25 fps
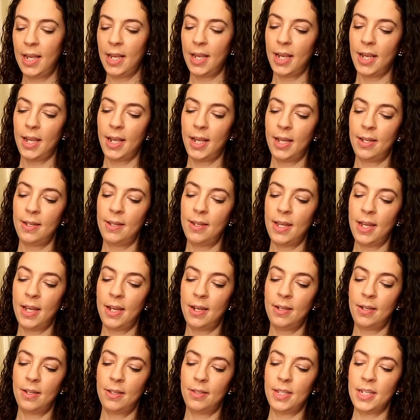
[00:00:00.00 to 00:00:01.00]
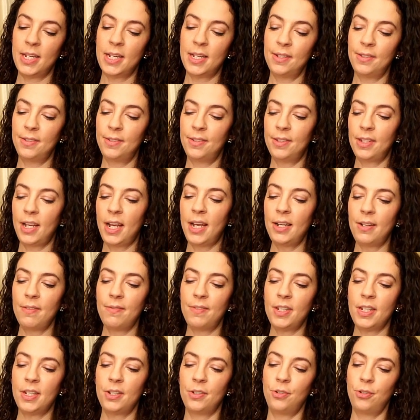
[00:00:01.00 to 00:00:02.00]
and then the inside of
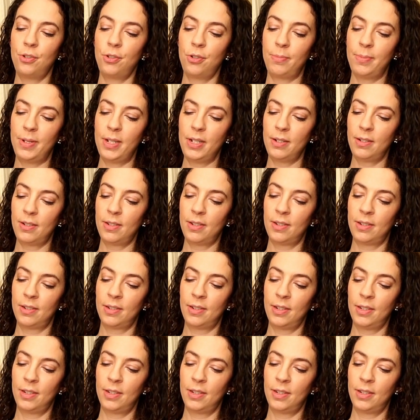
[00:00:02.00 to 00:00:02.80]
the instrument,